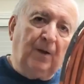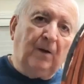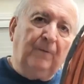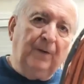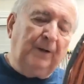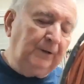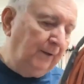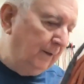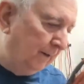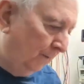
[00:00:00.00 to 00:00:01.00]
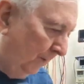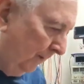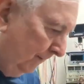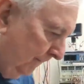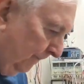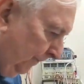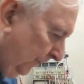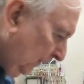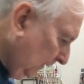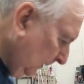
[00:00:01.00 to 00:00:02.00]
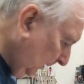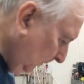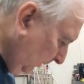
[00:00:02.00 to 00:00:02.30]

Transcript: 100-foot extension cord. So